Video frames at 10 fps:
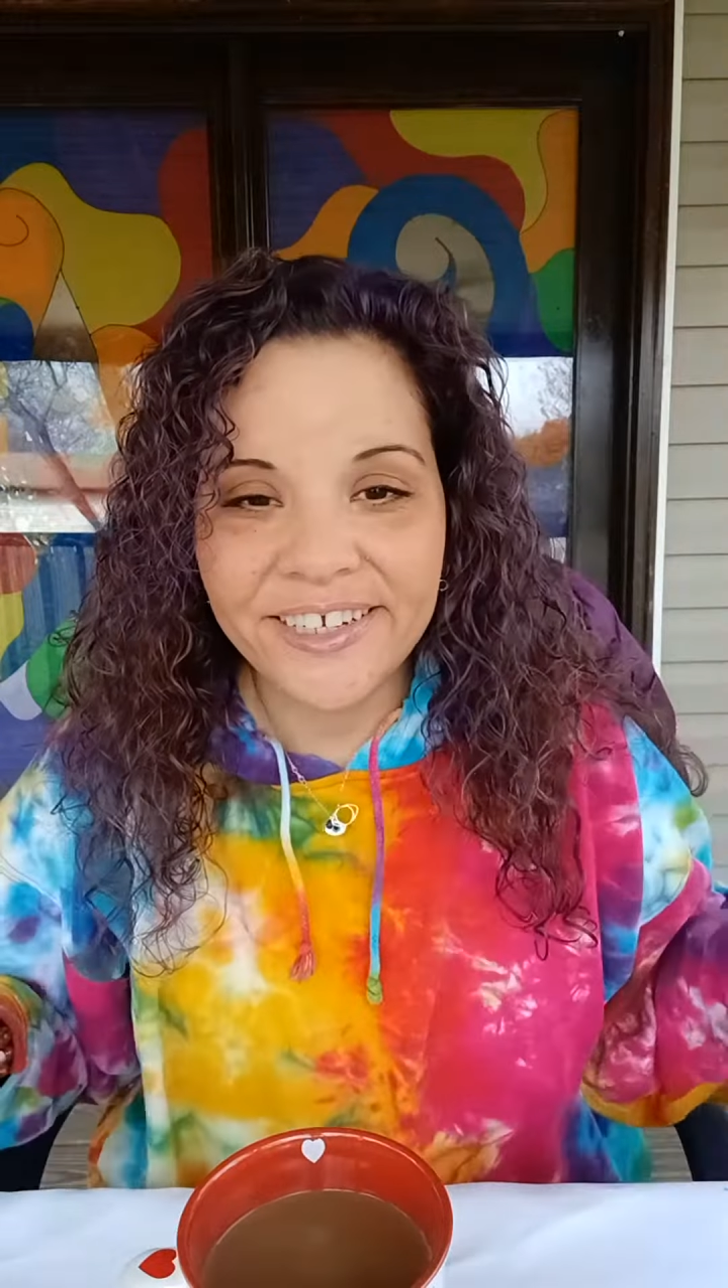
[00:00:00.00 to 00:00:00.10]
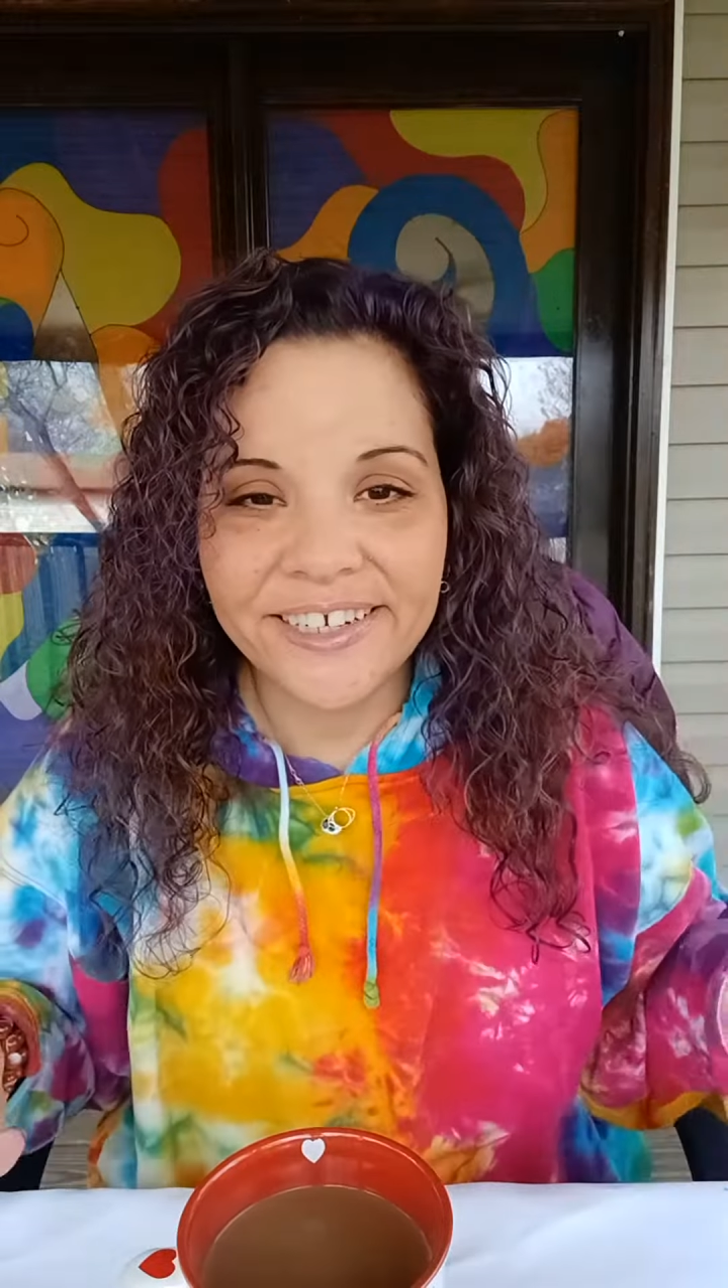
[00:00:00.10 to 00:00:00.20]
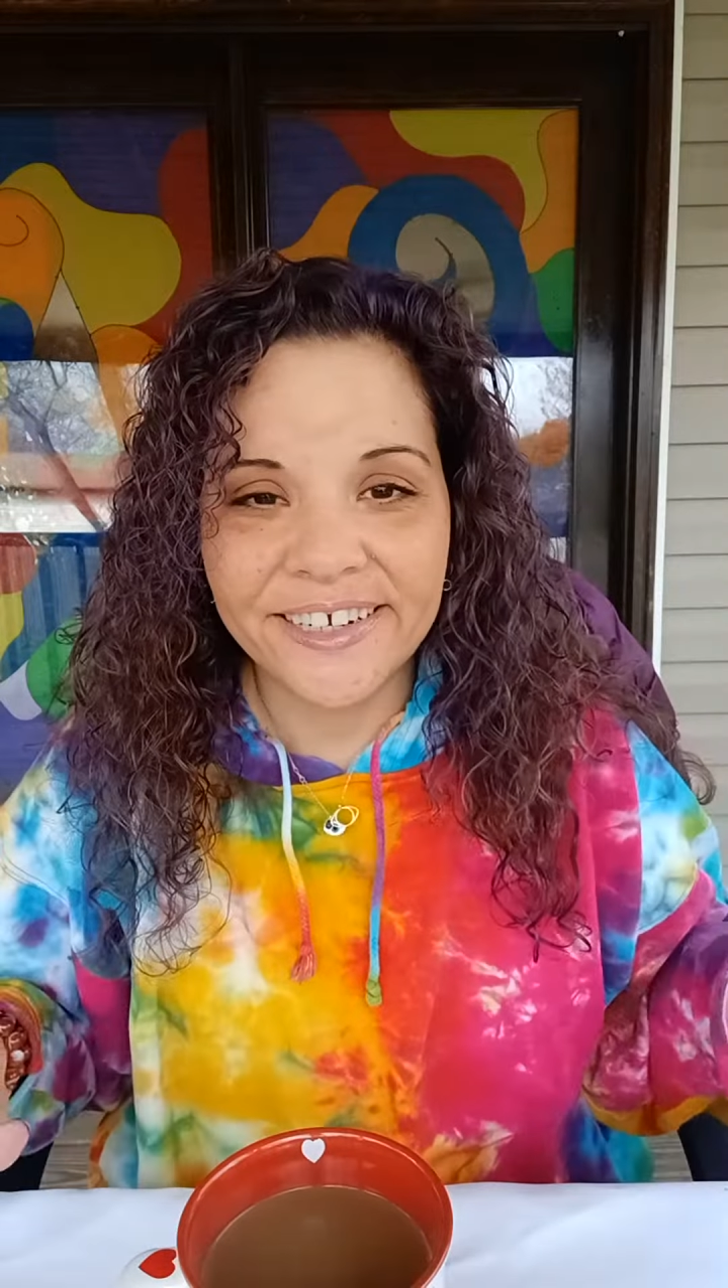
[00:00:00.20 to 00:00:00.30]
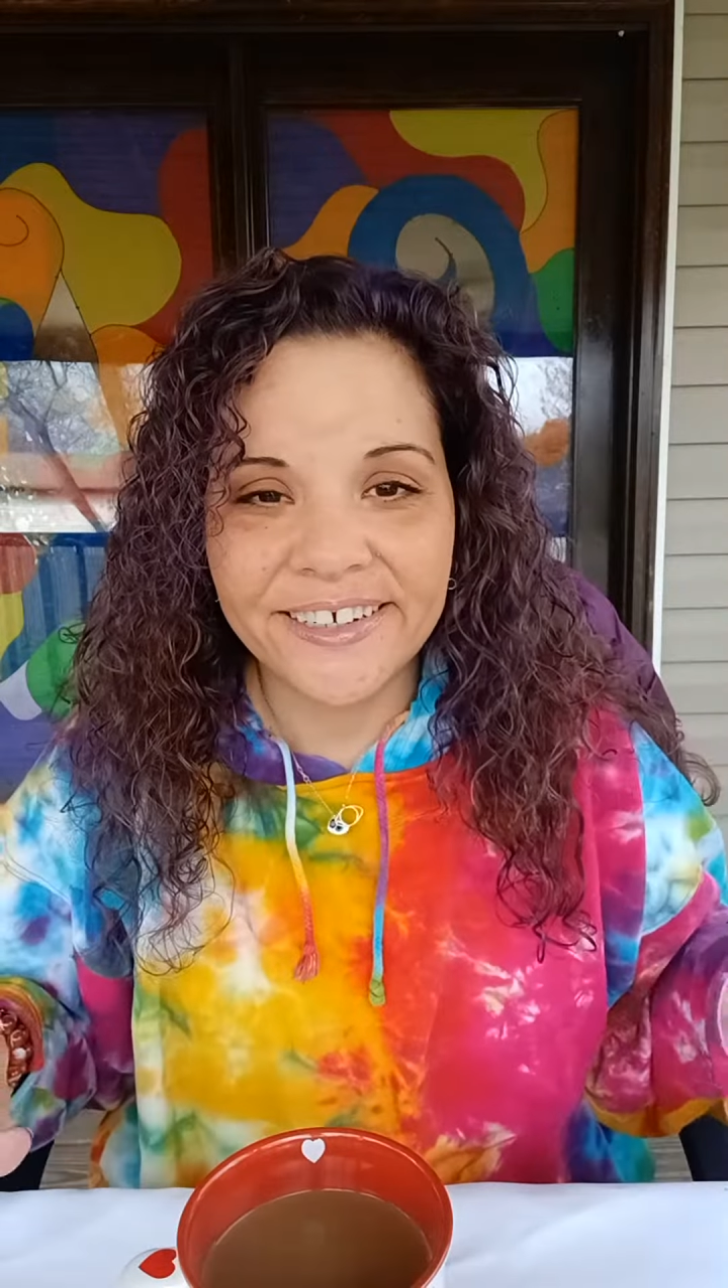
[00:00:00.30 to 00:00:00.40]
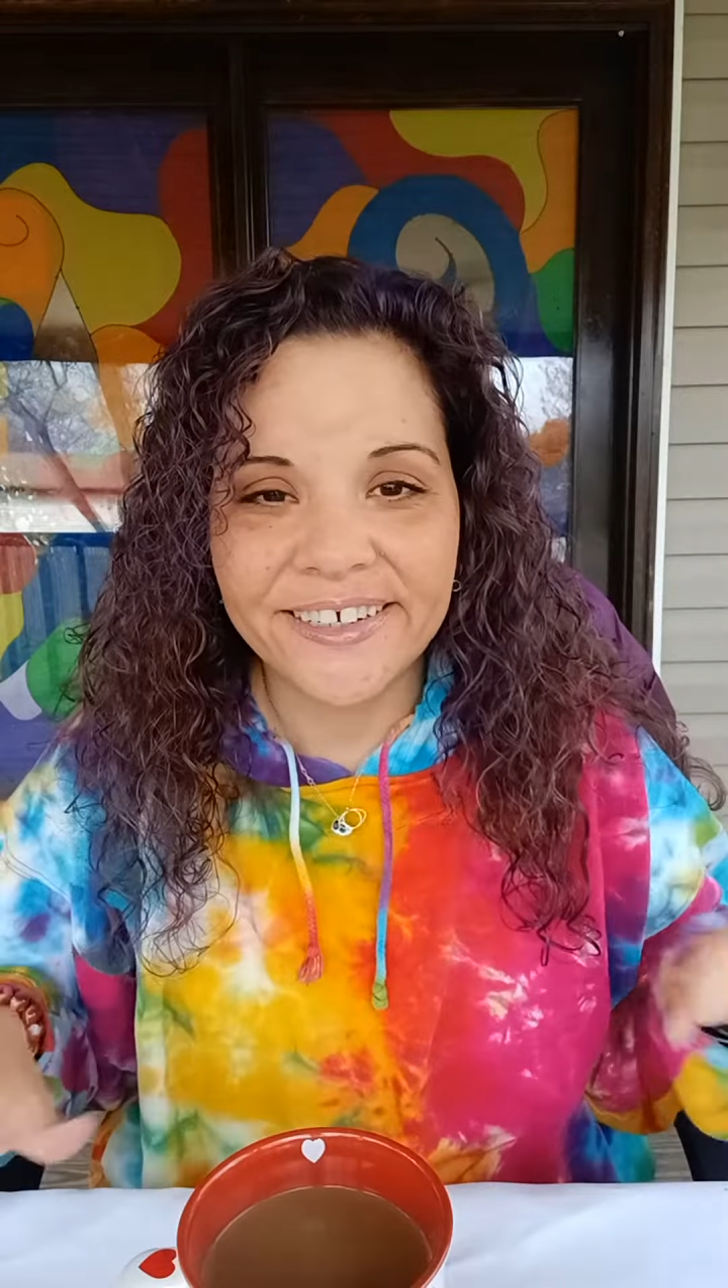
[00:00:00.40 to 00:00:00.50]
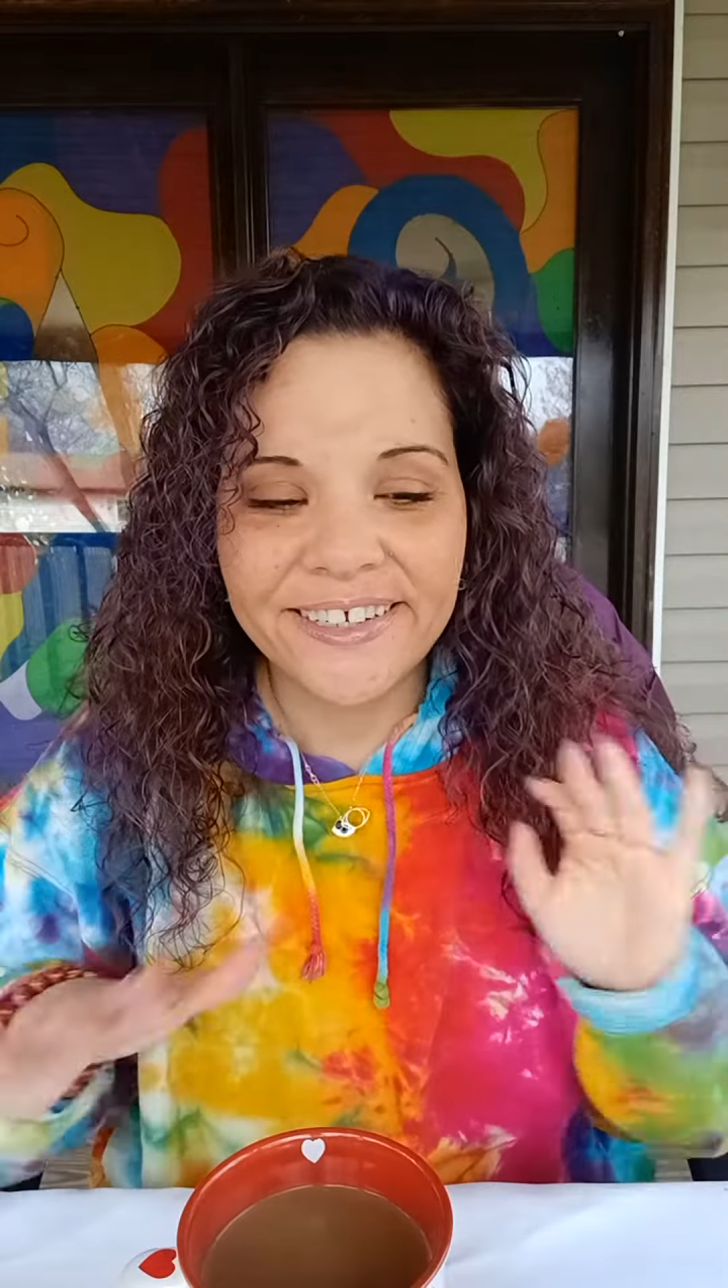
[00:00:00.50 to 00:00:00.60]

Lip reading: here